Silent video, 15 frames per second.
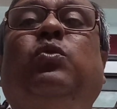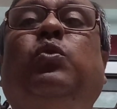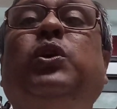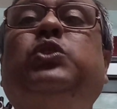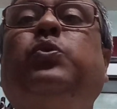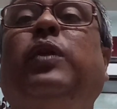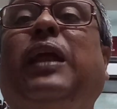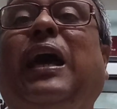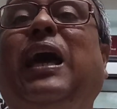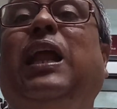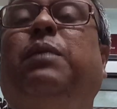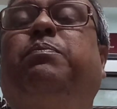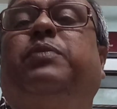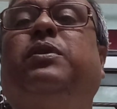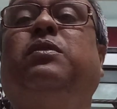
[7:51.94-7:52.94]
which will
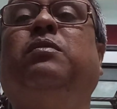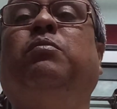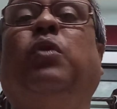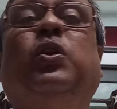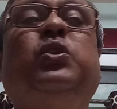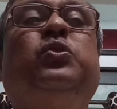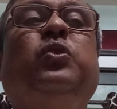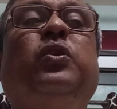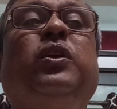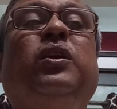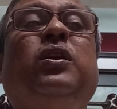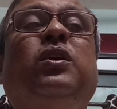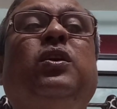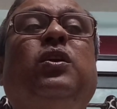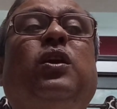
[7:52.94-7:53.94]
help monitoring
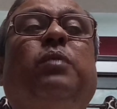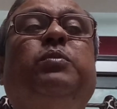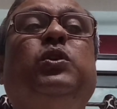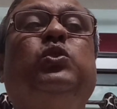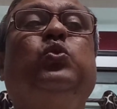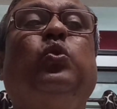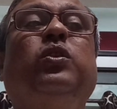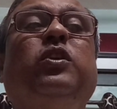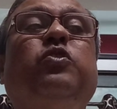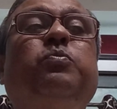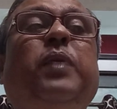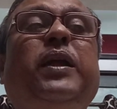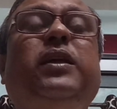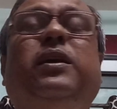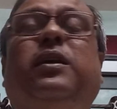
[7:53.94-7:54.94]
of the stone
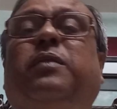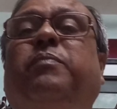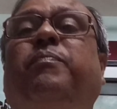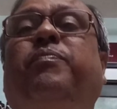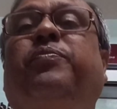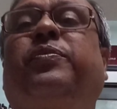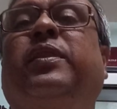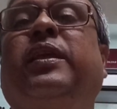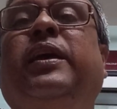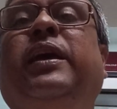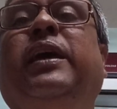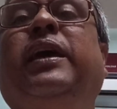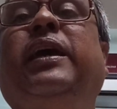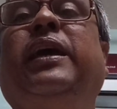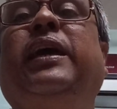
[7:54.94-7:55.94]
dust barrier.
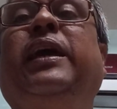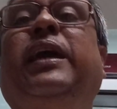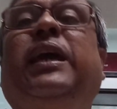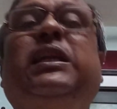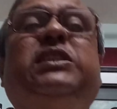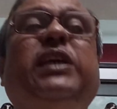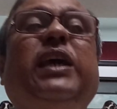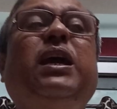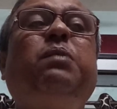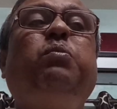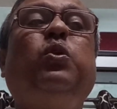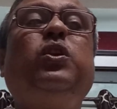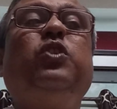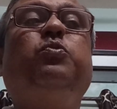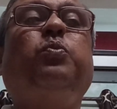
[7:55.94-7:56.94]
A
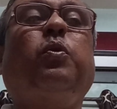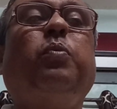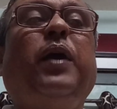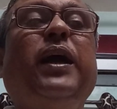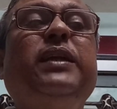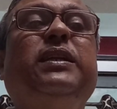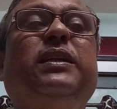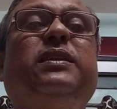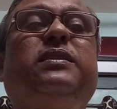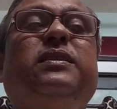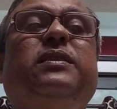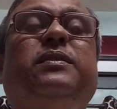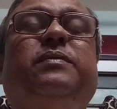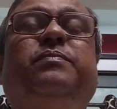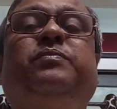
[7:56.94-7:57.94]
checkboard is provided
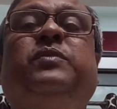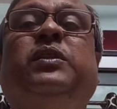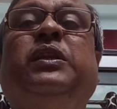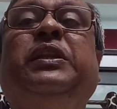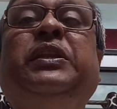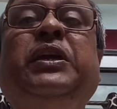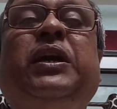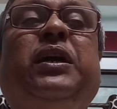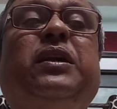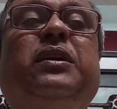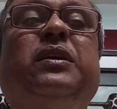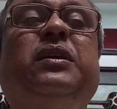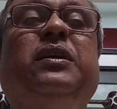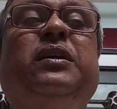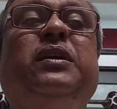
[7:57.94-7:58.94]
near
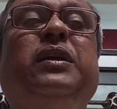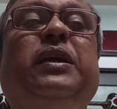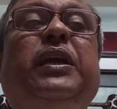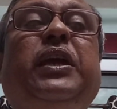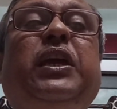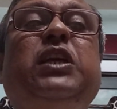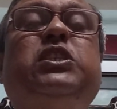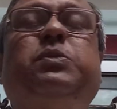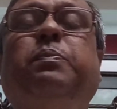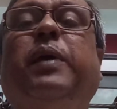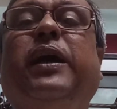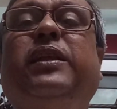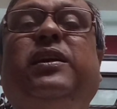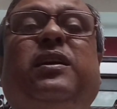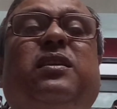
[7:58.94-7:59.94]
each
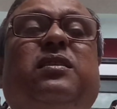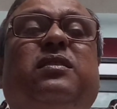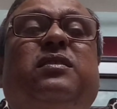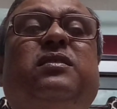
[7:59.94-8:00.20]
barrier